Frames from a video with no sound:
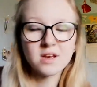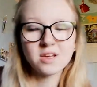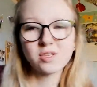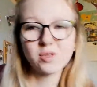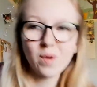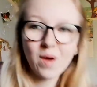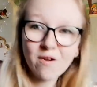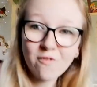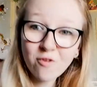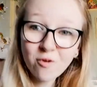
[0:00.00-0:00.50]

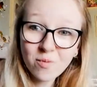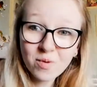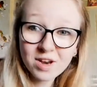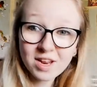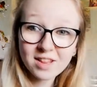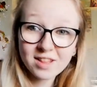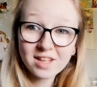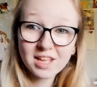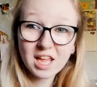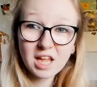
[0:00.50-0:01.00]
So
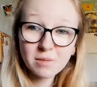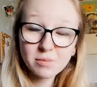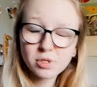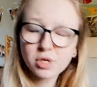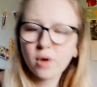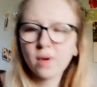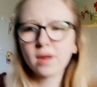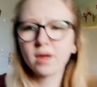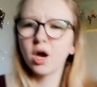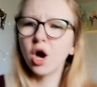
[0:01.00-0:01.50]
everybody that keeps
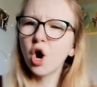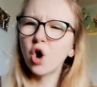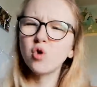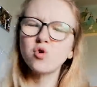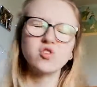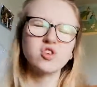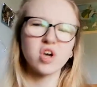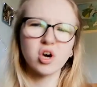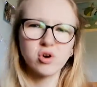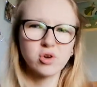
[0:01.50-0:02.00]
going, oh,
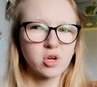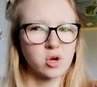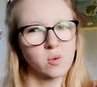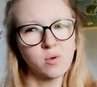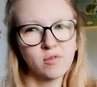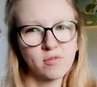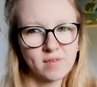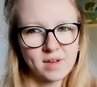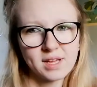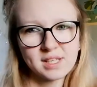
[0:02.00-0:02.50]
yoga
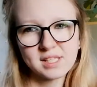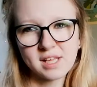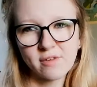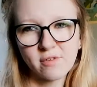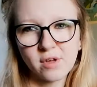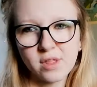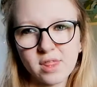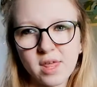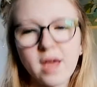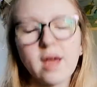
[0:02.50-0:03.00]
will fix
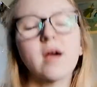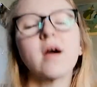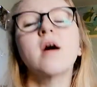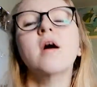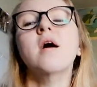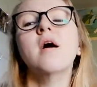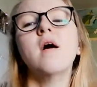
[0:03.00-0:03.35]
everything.